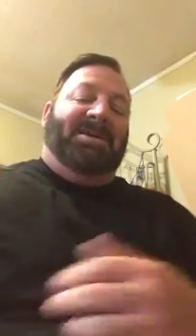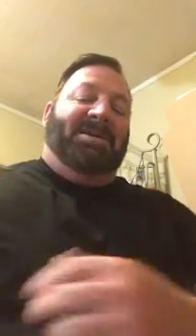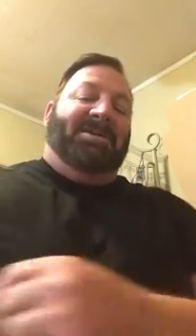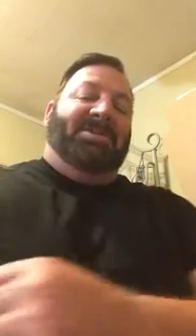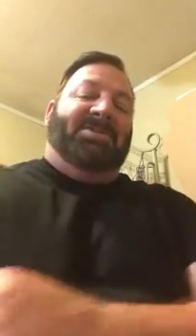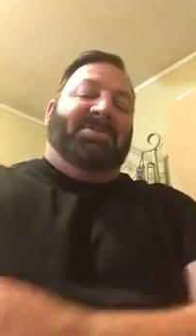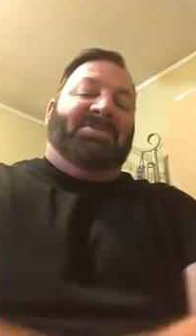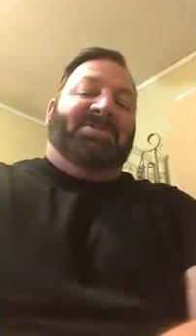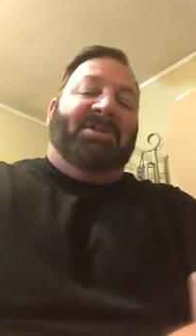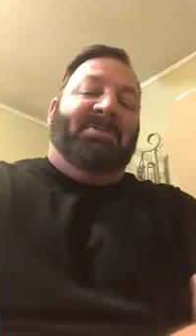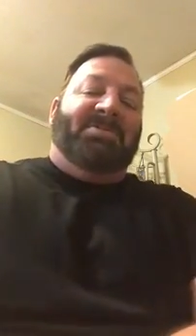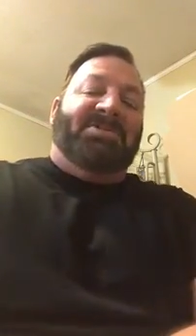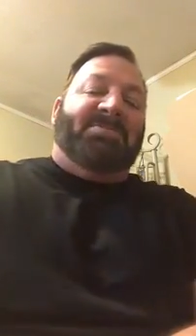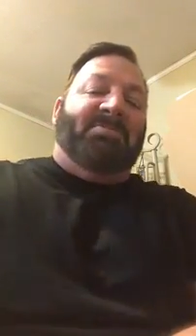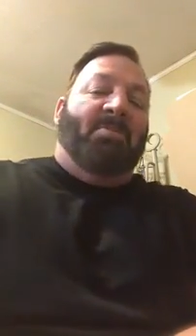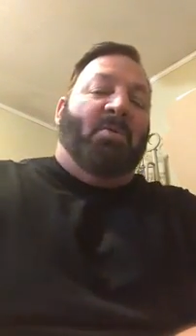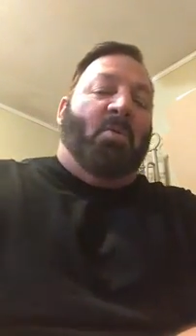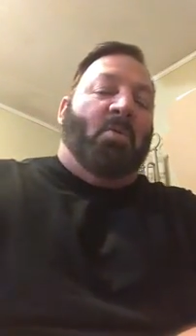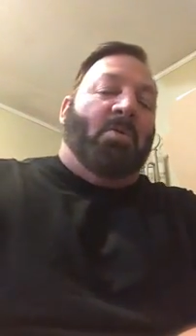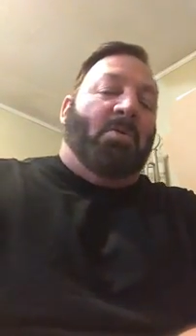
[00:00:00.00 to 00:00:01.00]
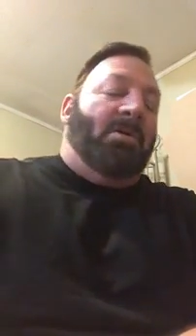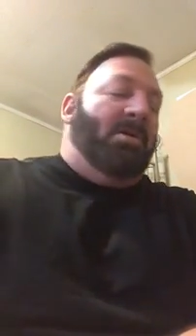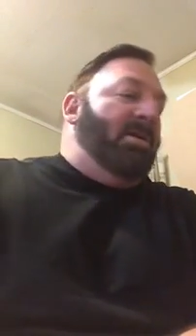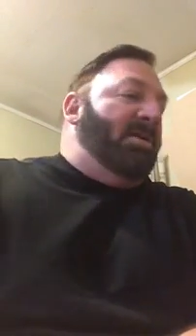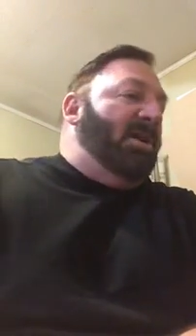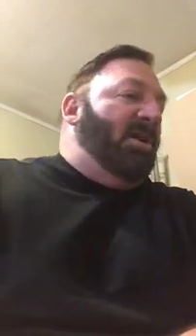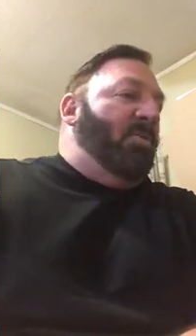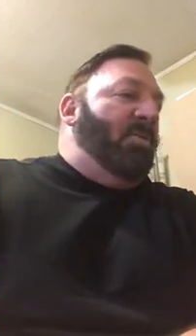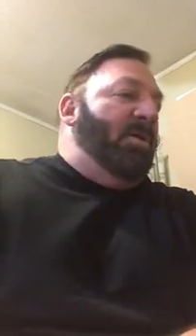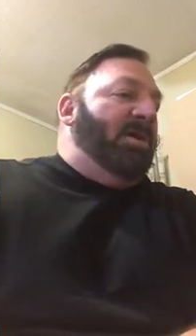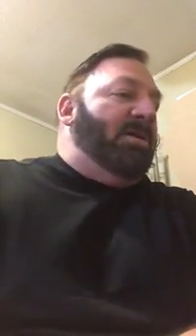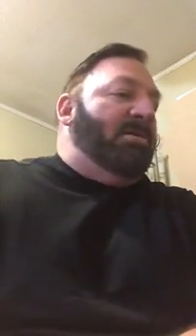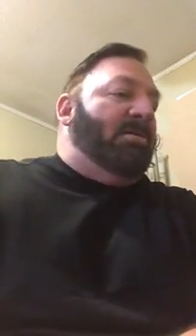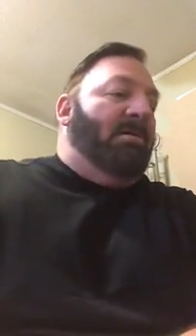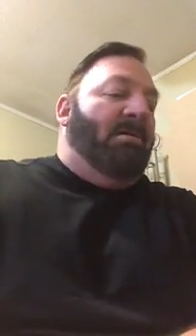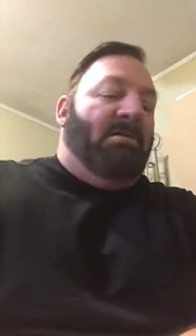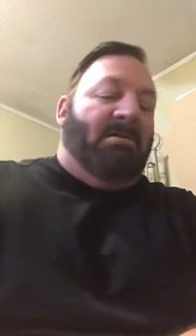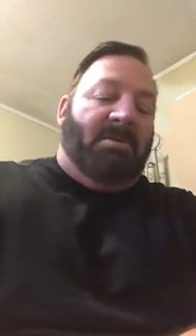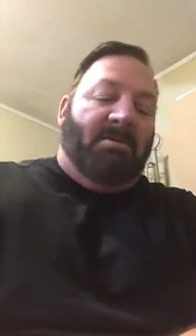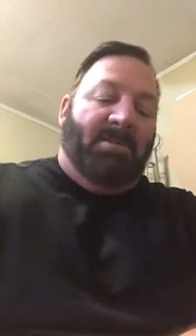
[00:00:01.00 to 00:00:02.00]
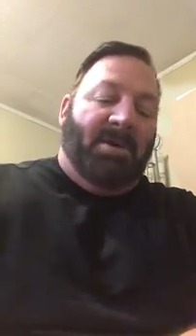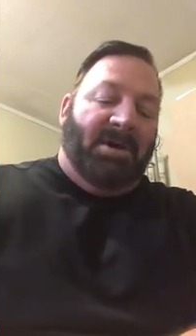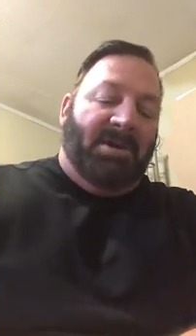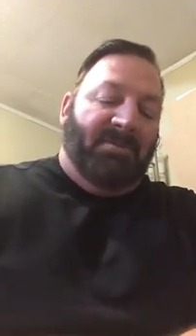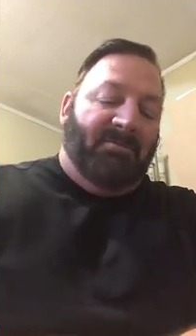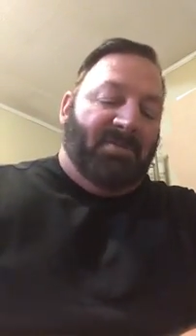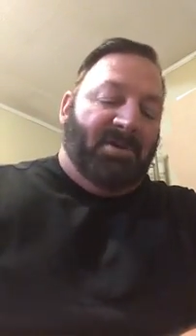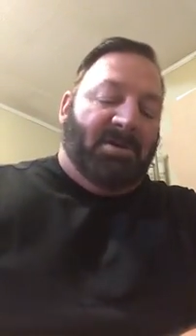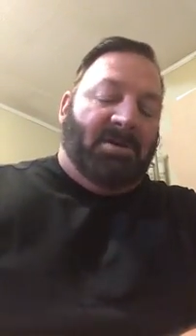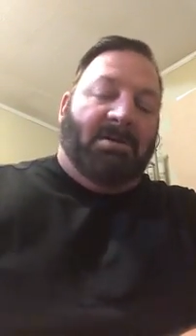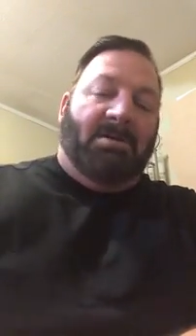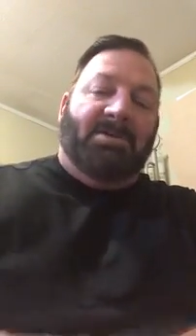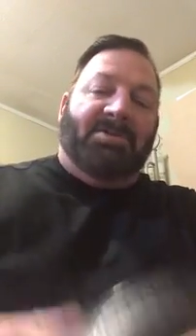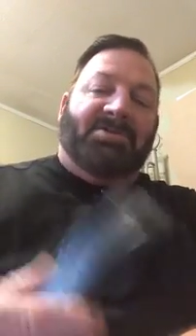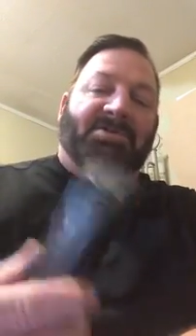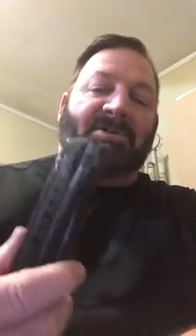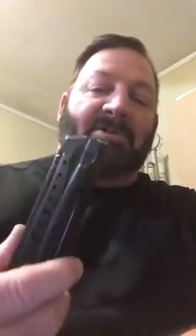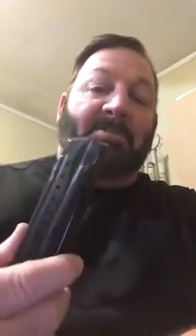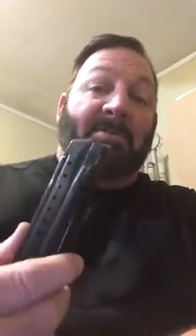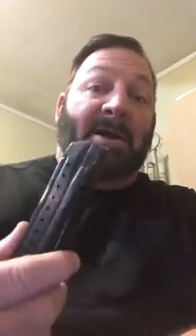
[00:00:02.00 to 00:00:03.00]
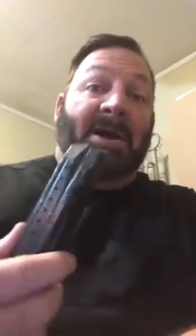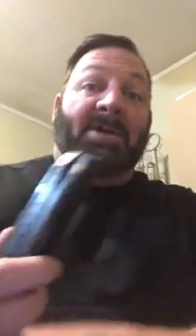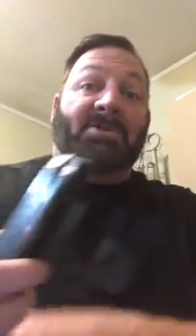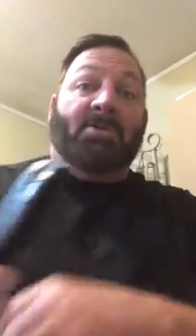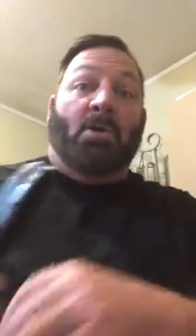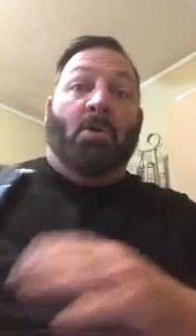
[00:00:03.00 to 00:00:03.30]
there's so much more that we could talk about in regards to the mags.